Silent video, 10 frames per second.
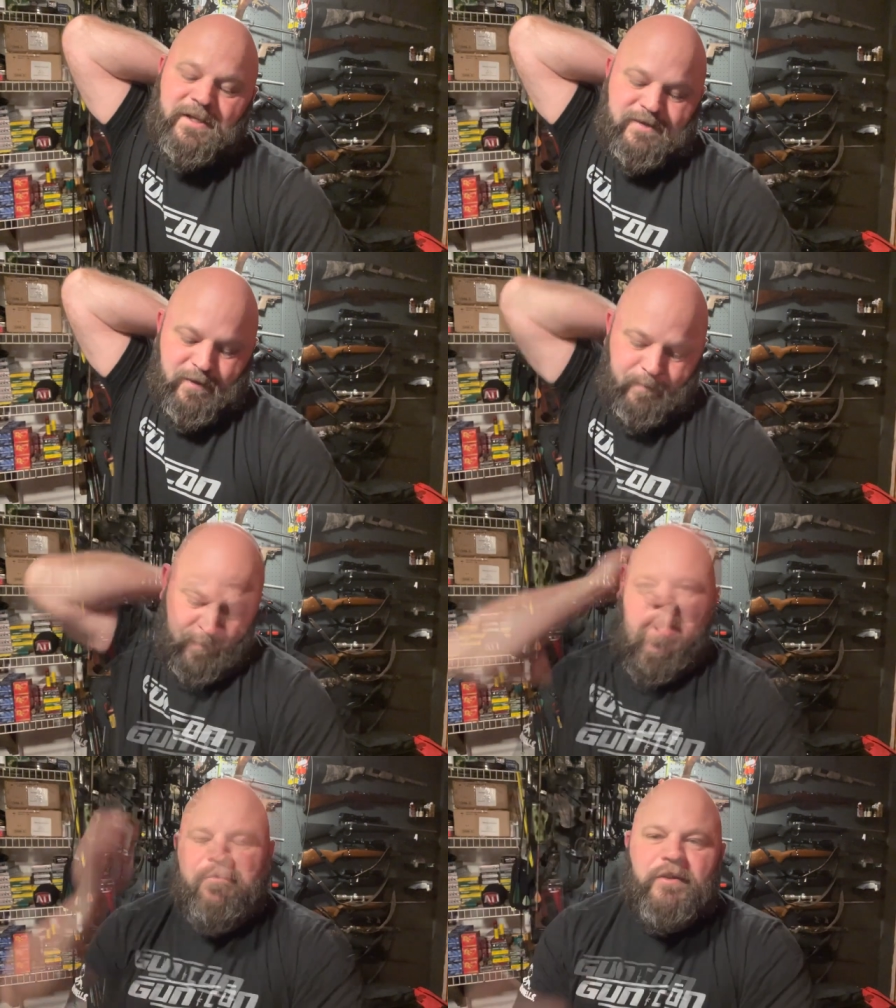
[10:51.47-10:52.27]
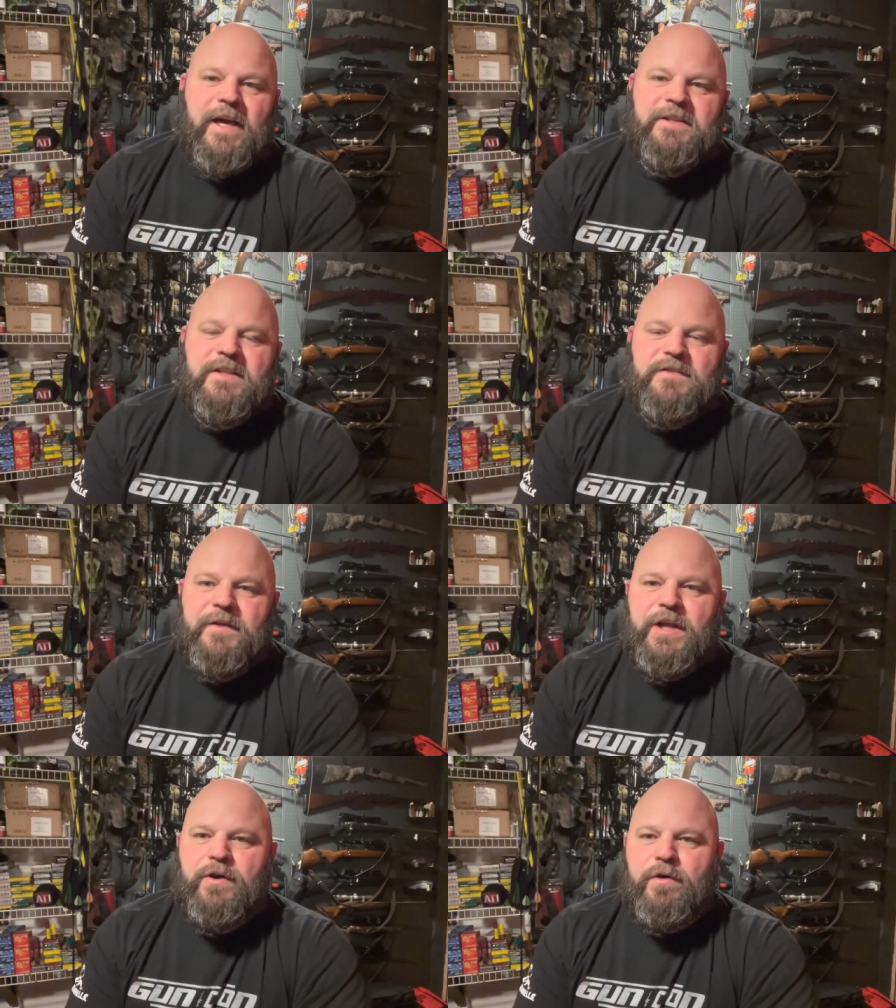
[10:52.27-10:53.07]
So if you like this
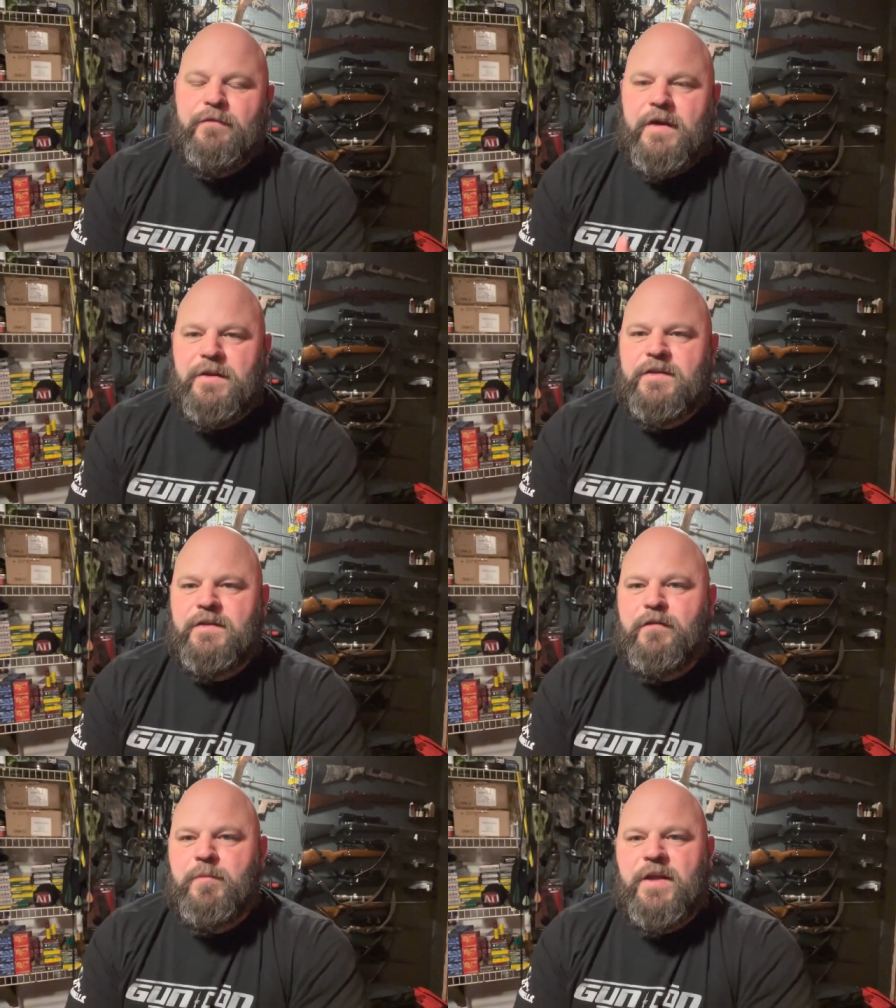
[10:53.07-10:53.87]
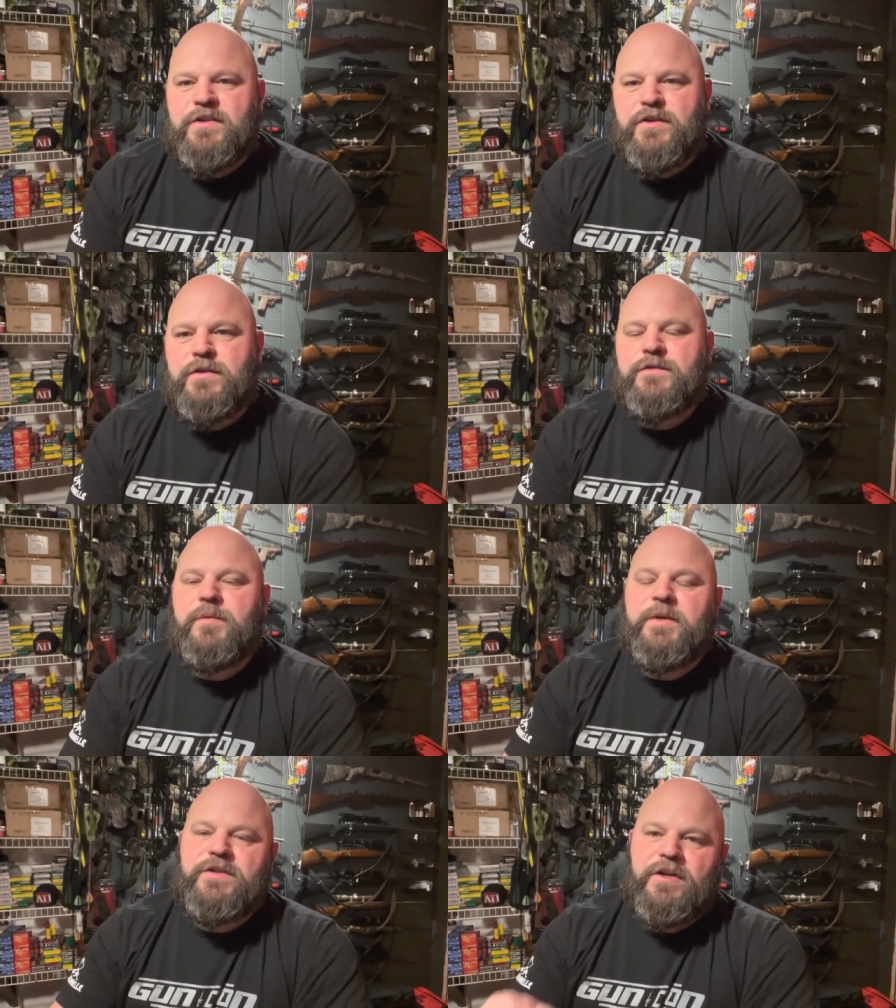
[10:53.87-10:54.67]
video or found this information useful,
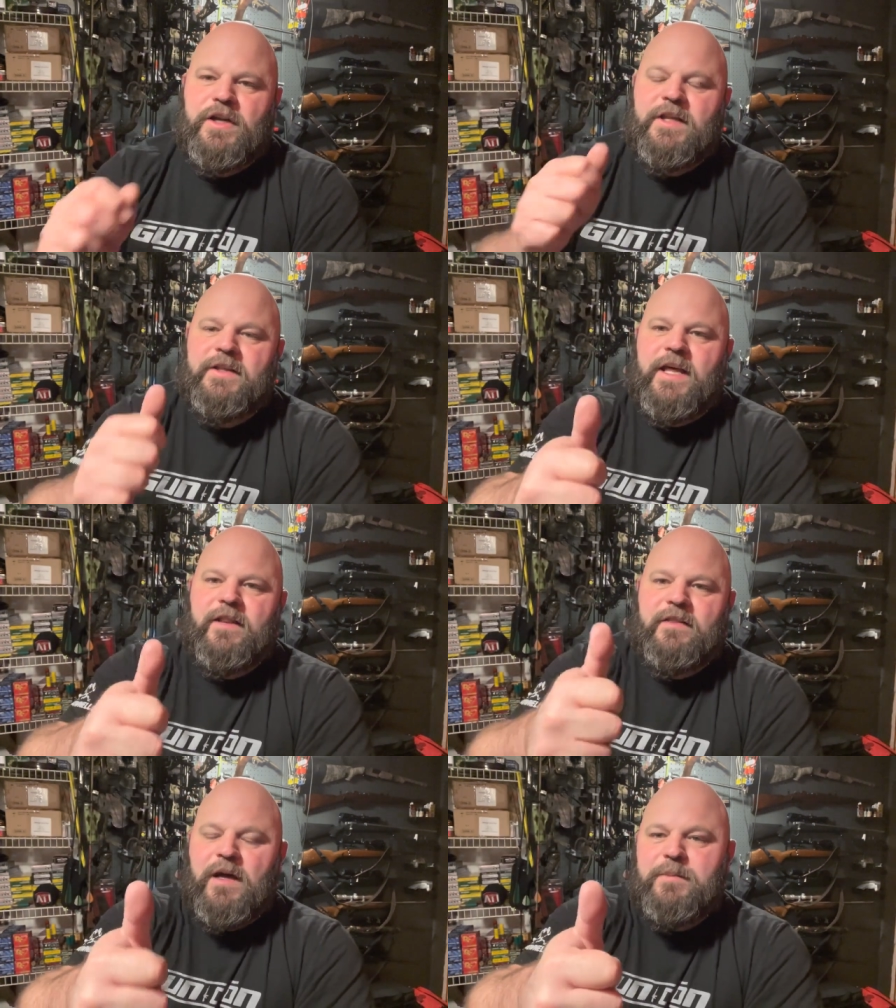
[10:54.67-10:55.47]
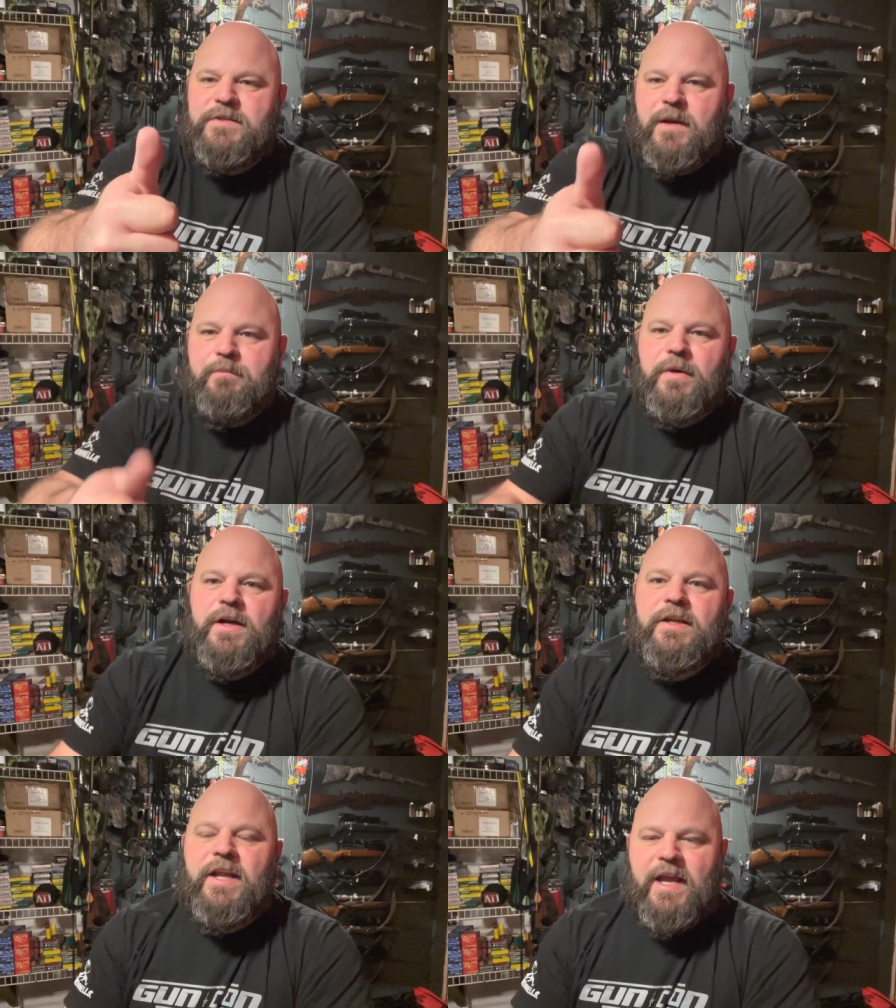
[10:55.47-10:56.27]
be sure to hit that thumbs up
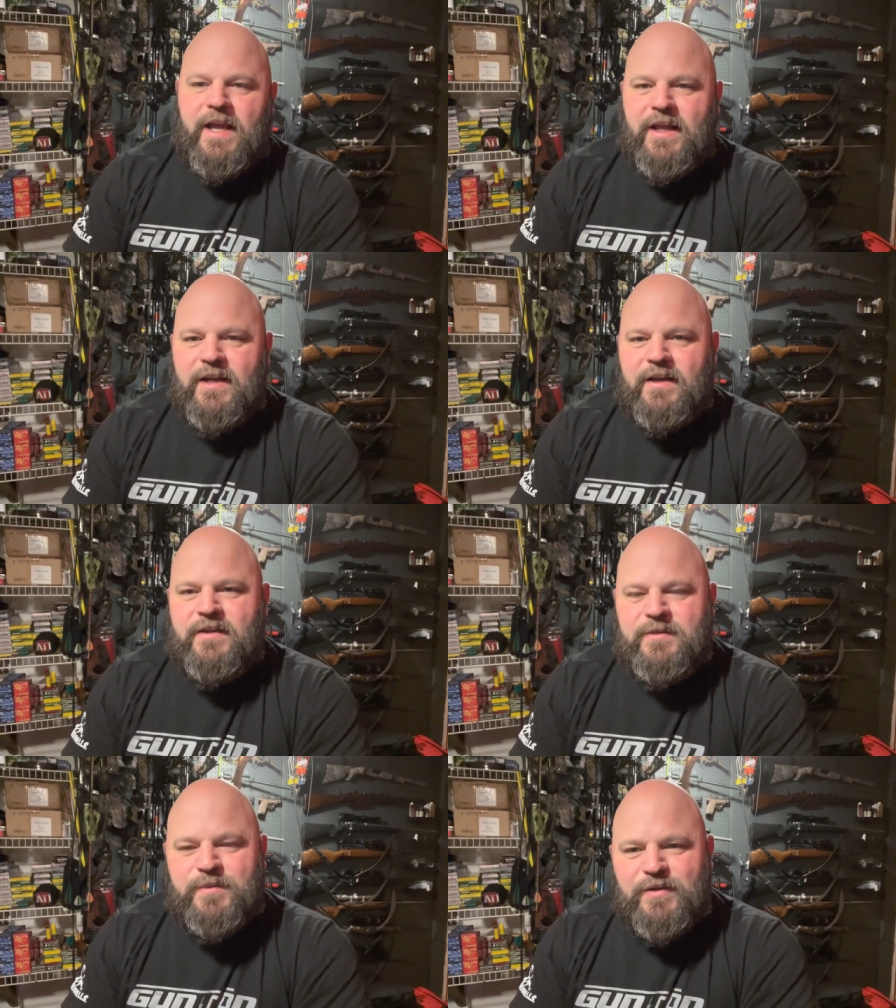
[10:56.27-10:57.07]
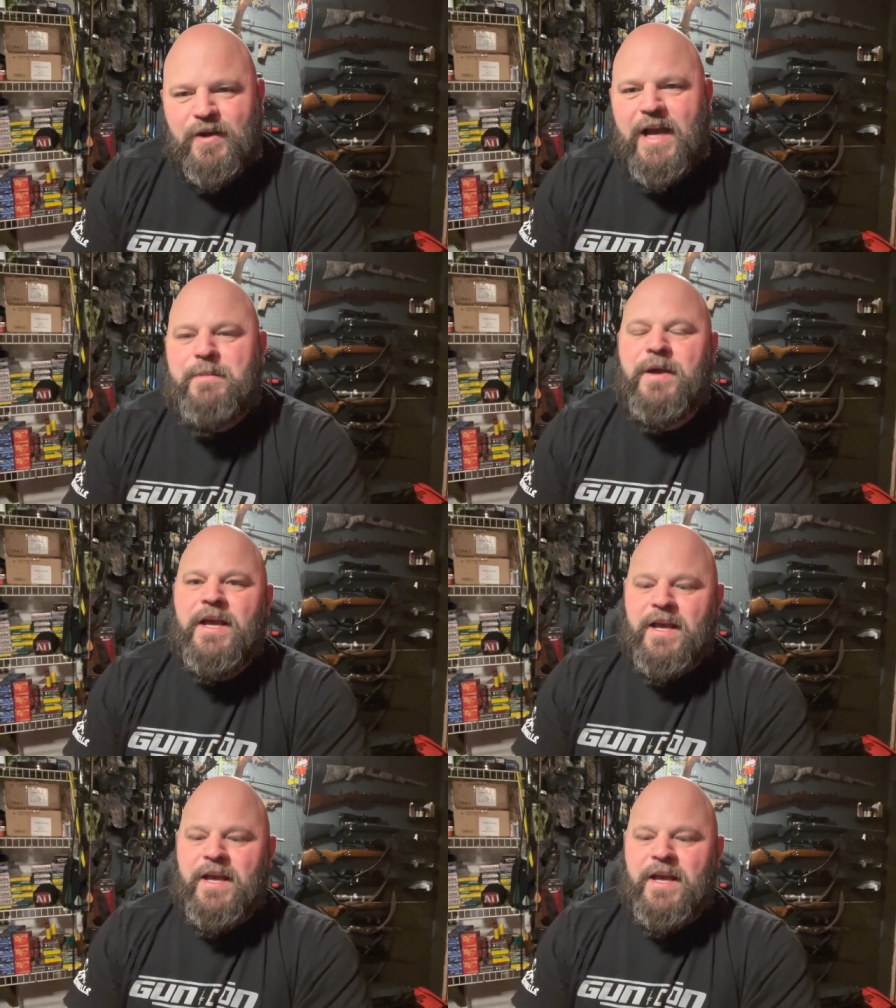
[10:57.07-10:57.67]
button and subscribe.